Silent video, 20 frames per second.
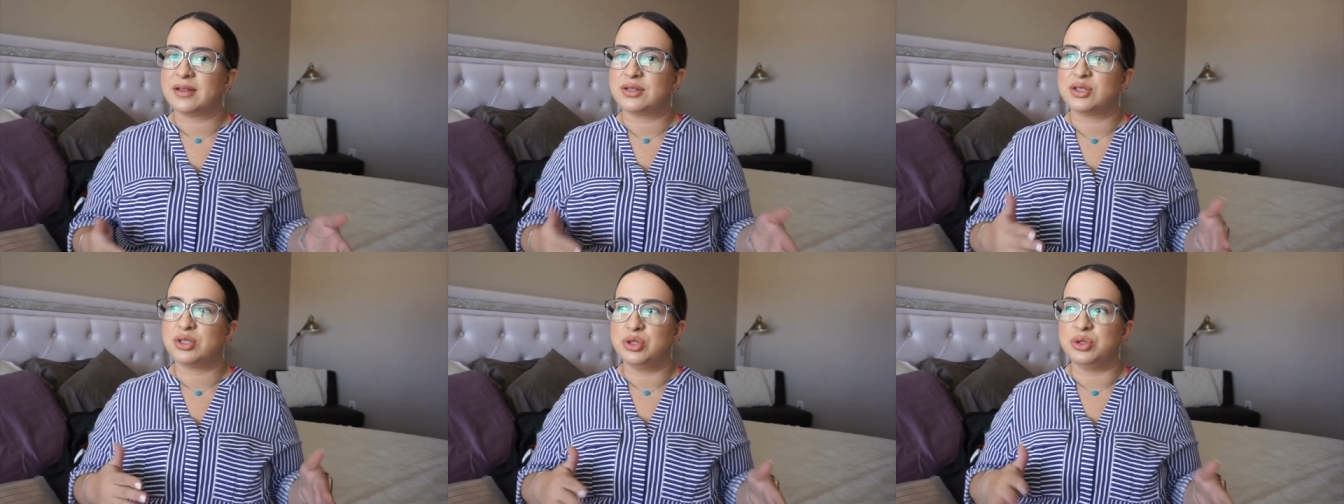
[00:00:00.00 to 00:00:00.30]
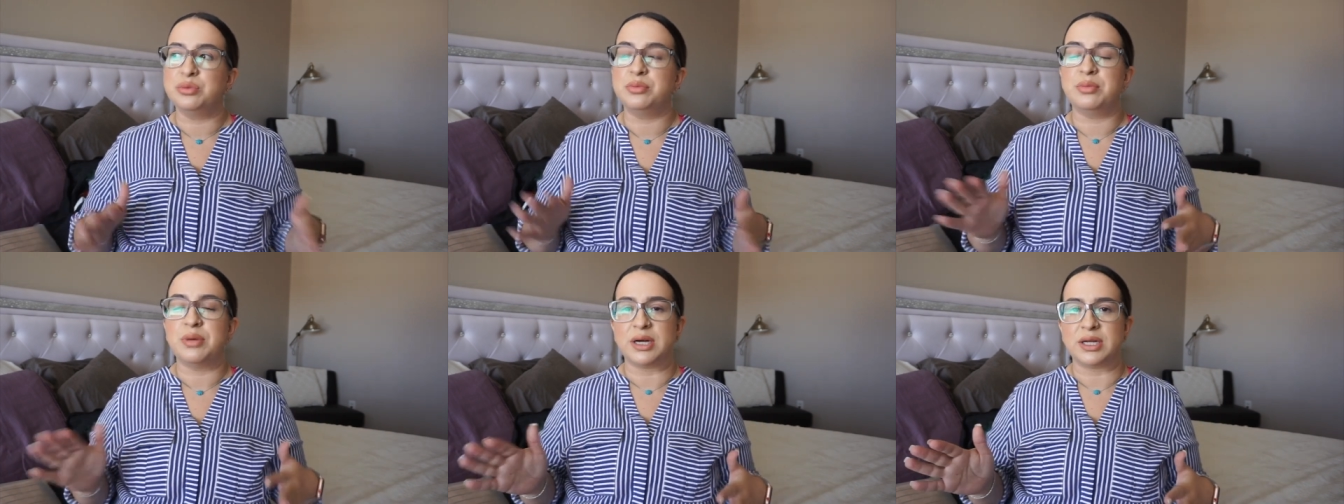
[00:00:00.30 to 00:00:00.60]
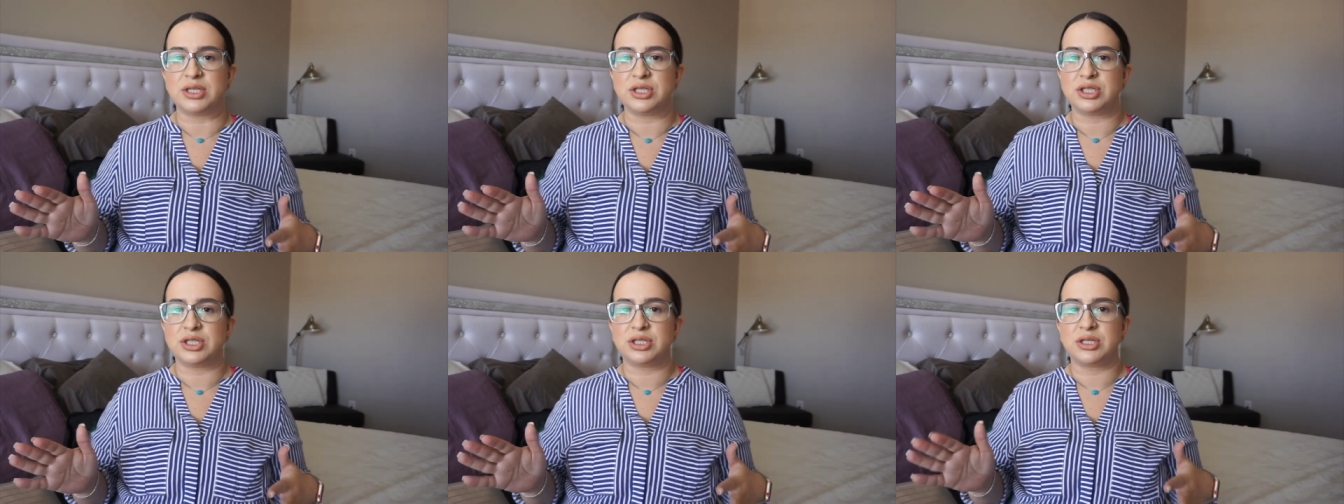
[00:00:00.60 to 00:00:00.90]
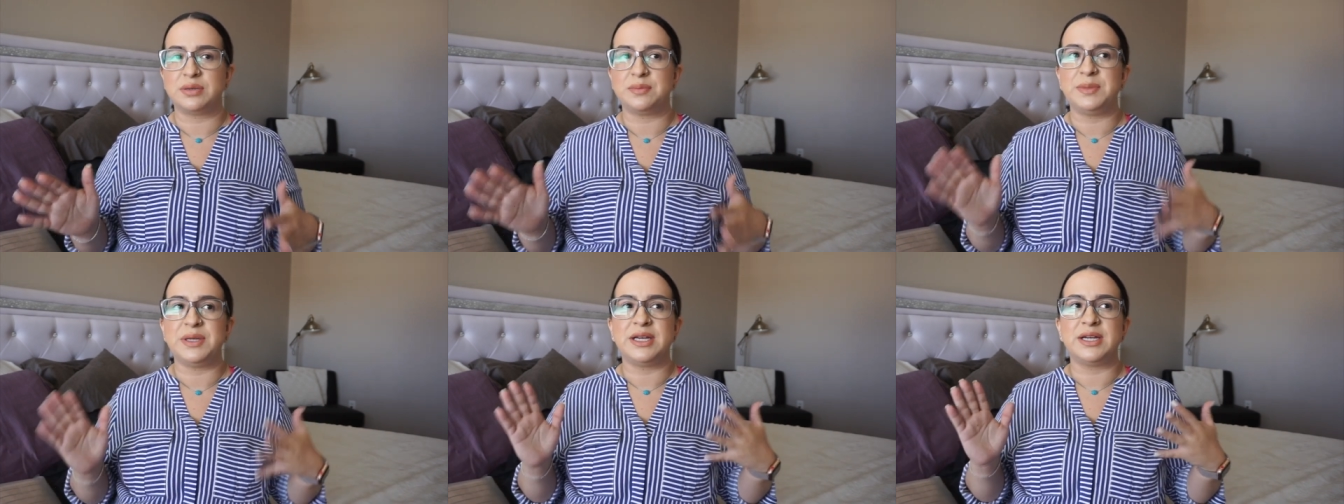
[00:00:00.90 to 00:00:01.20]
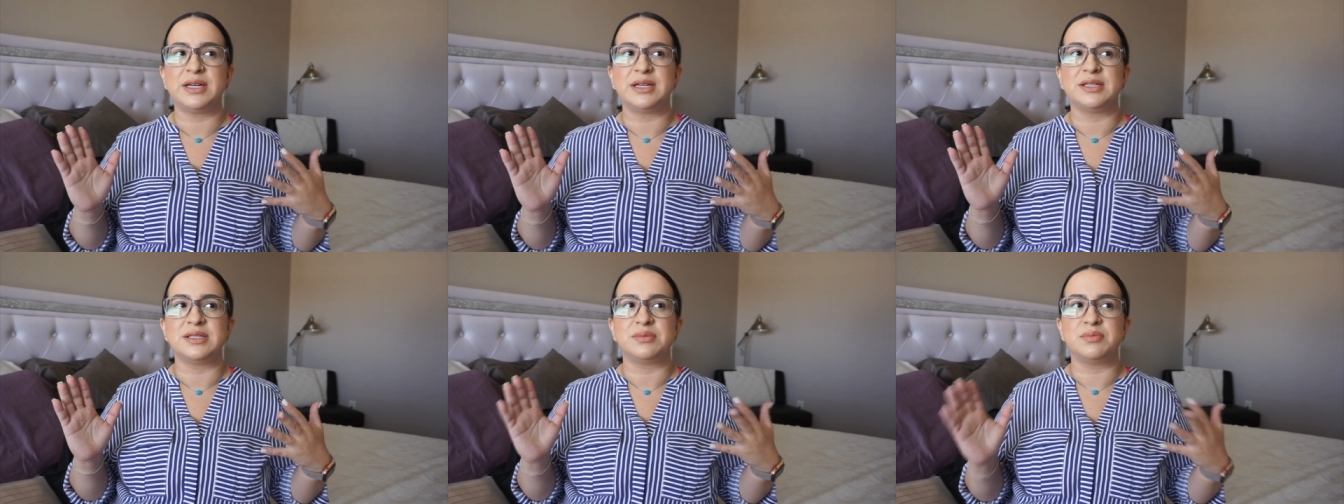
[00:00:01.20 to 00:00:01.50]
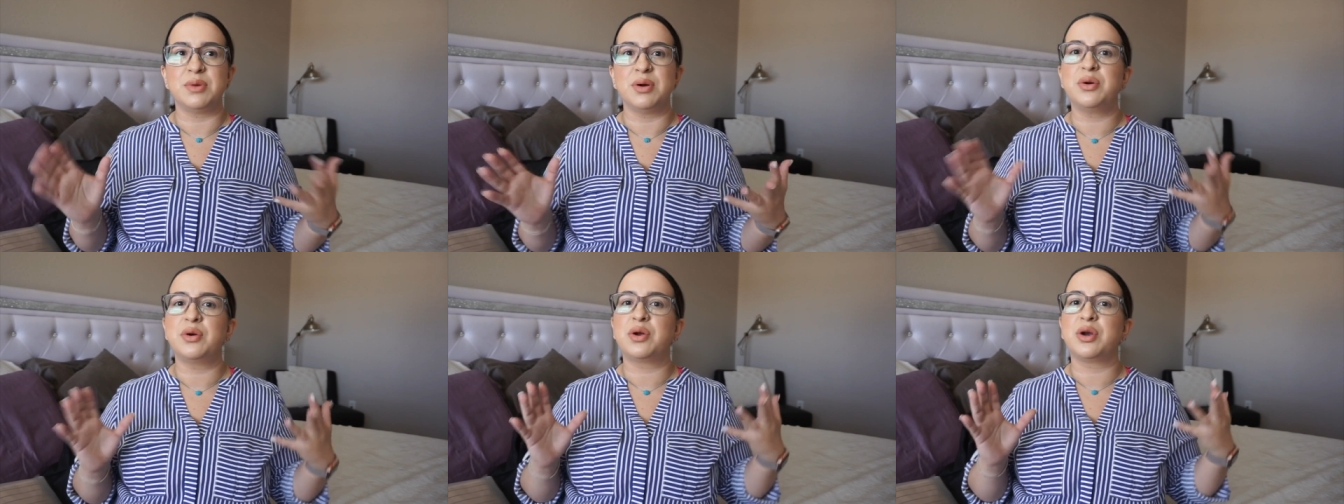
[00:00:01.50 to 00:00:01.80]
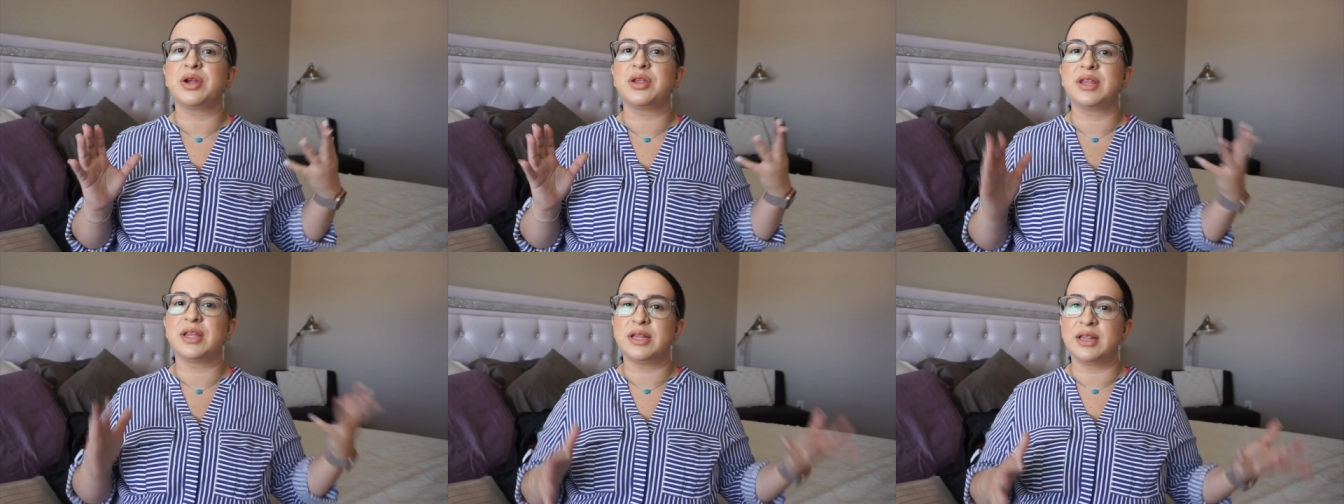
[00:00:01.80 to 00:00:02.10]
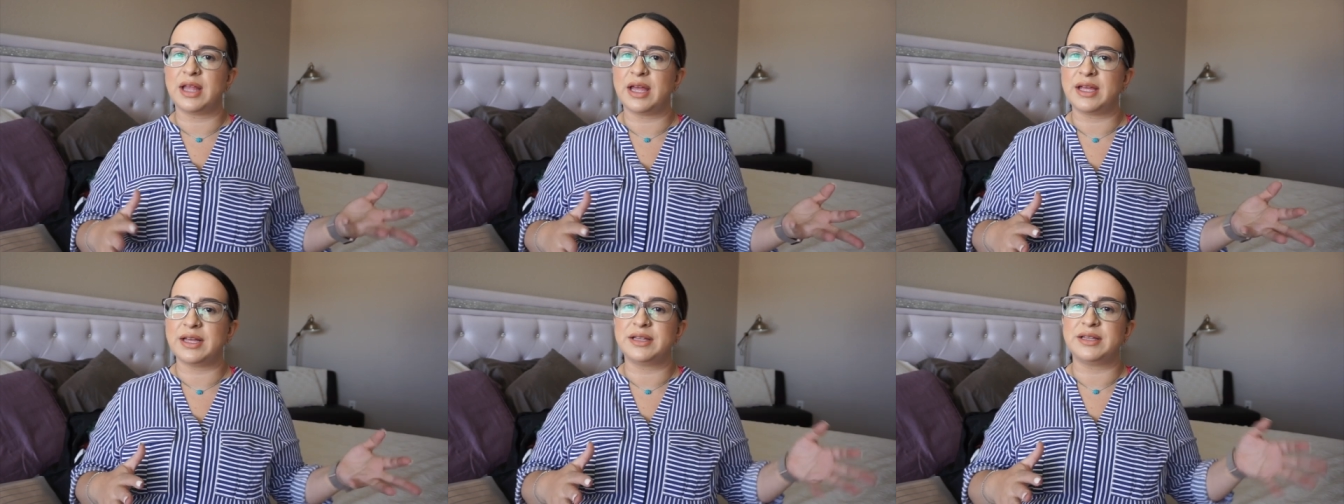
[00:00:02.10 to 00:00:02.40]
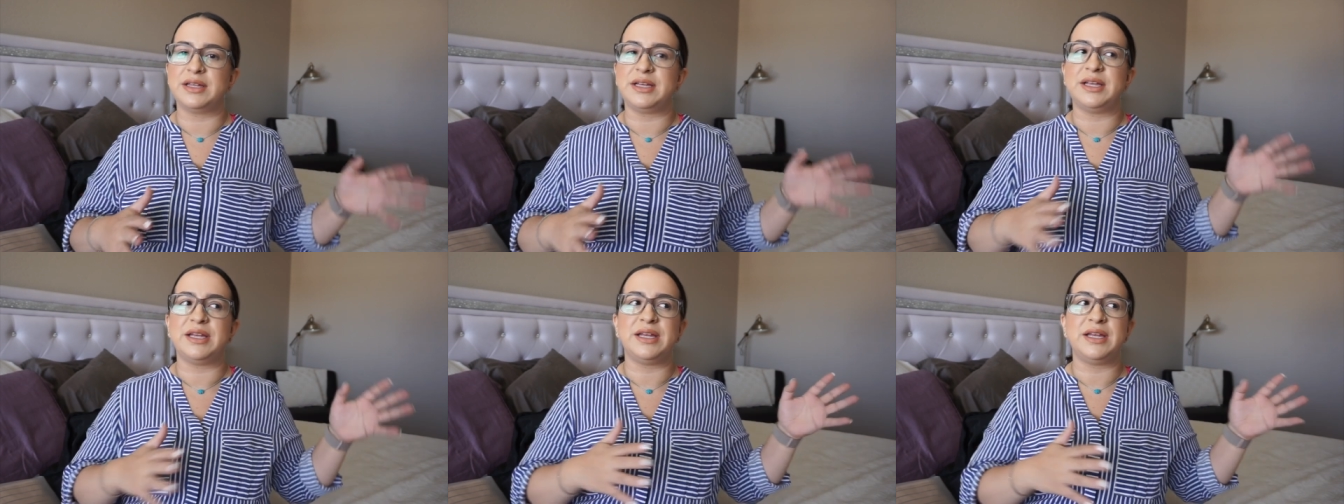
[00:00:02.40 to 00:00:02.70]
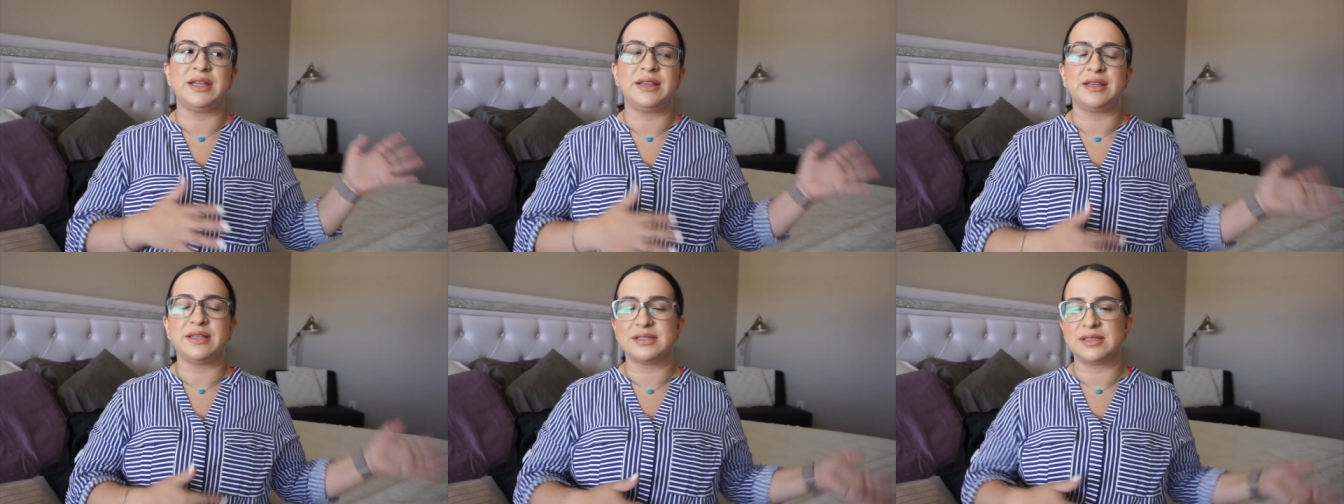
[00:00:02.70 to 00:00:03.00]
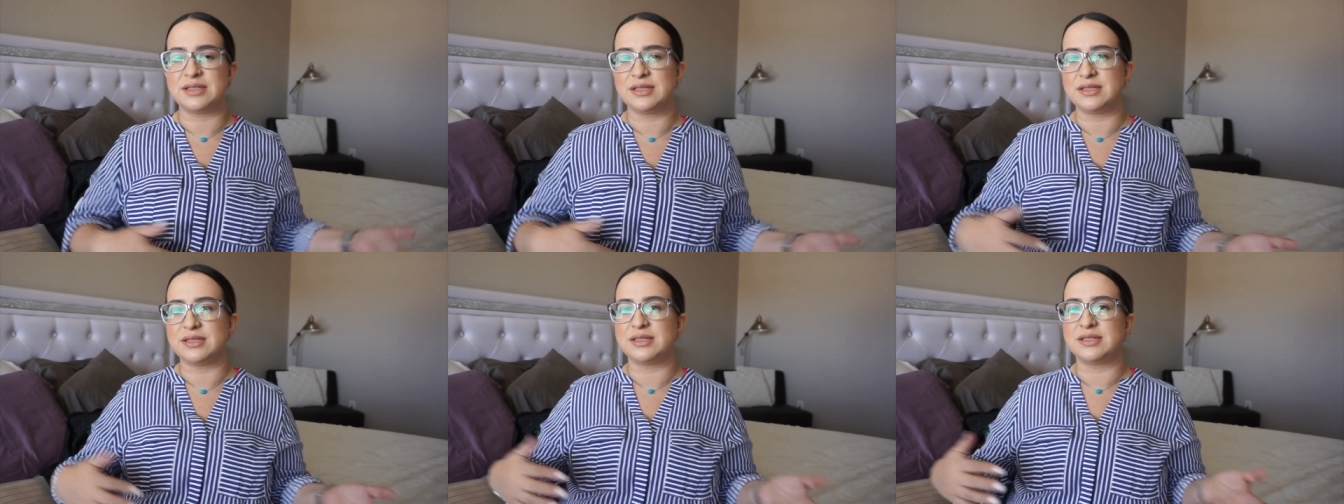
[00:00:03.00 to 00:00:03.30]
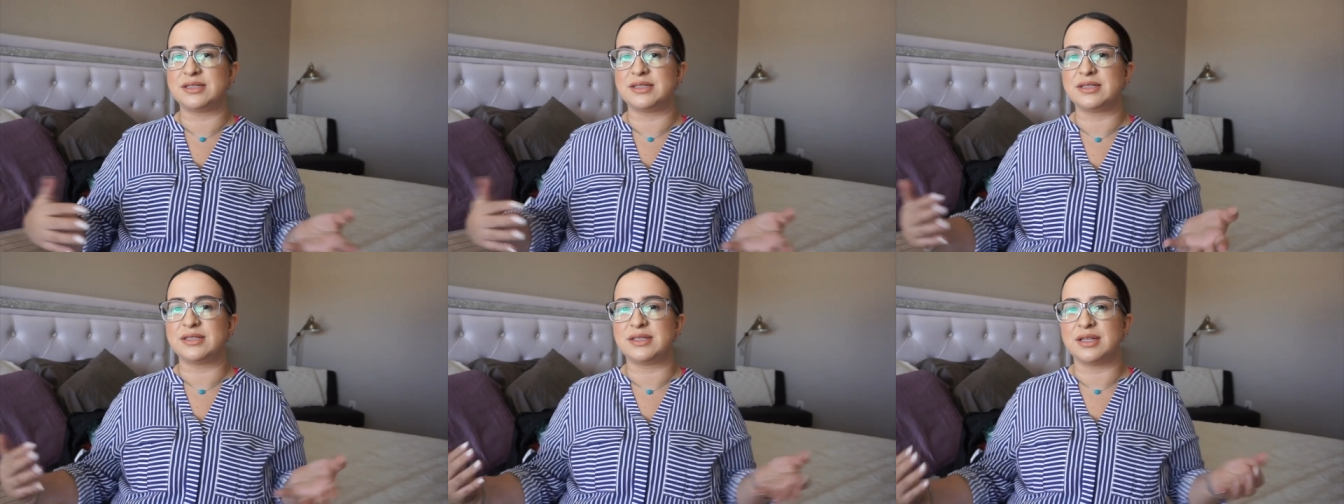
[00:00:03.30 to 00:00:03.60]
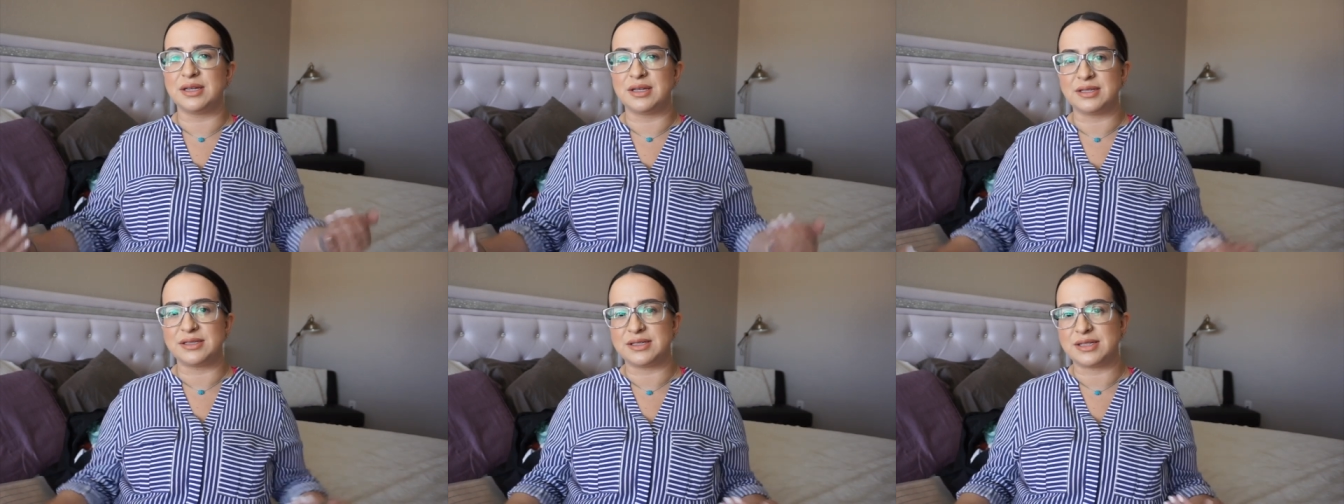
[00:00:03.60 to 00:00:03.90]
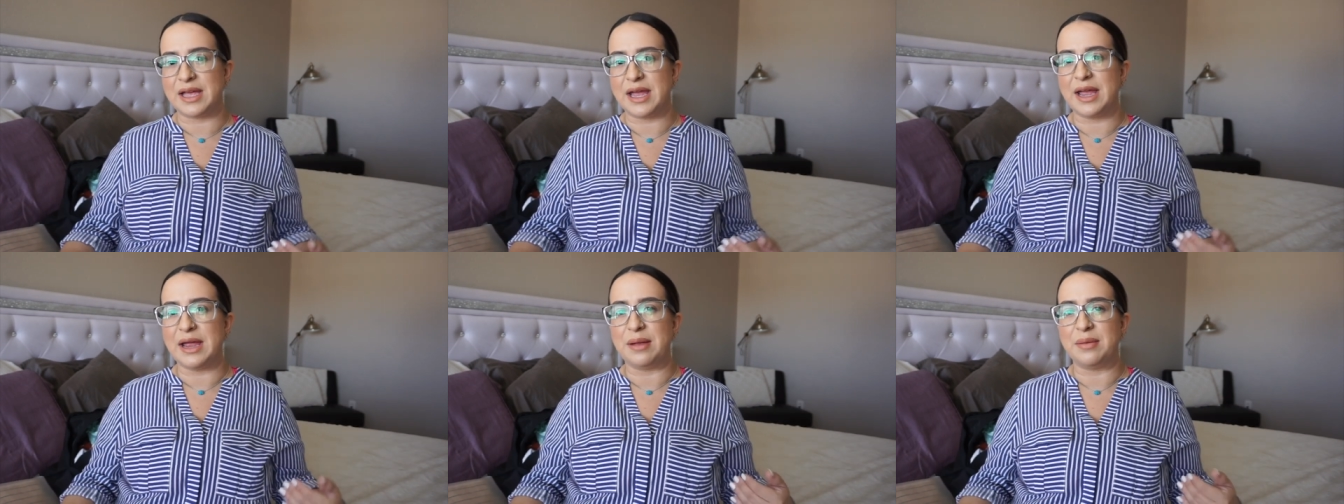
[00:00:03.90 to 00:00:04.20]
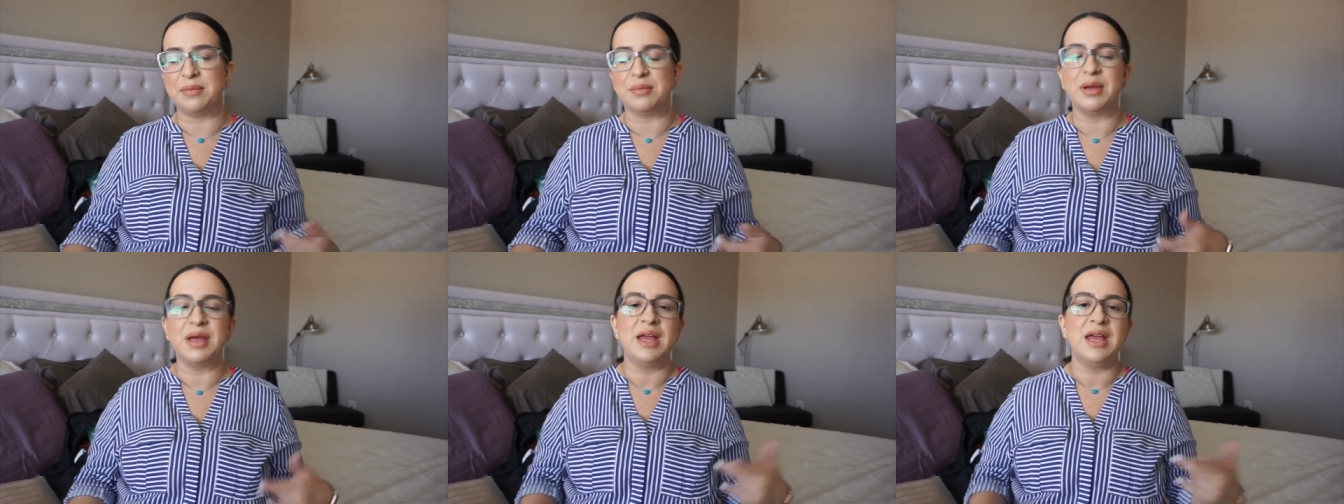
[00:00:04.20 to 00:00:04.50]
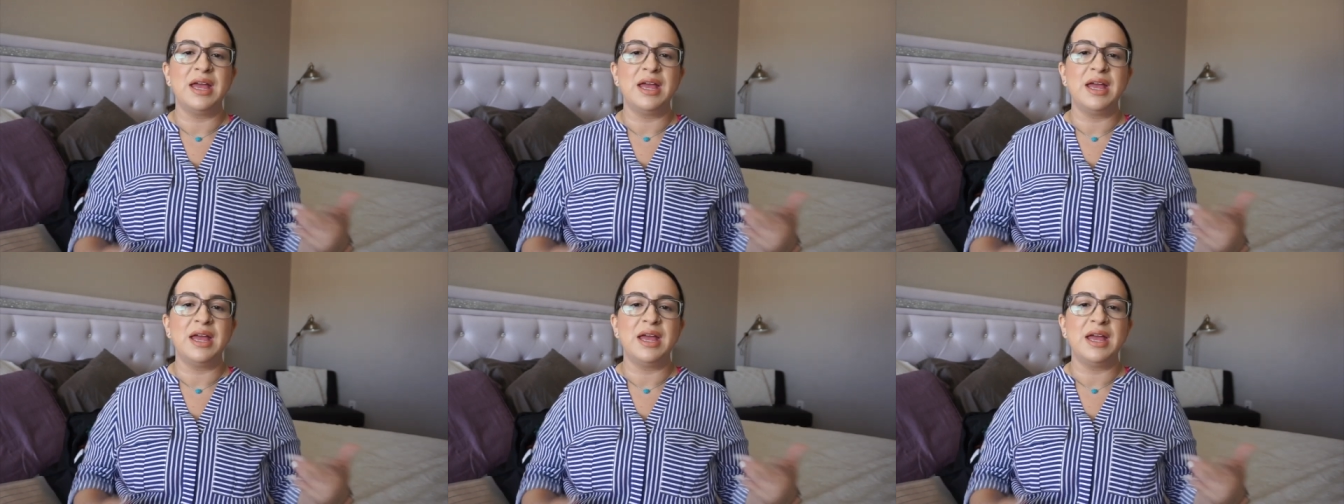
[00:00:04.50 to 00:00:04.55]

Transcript: too much because more than likely this is the same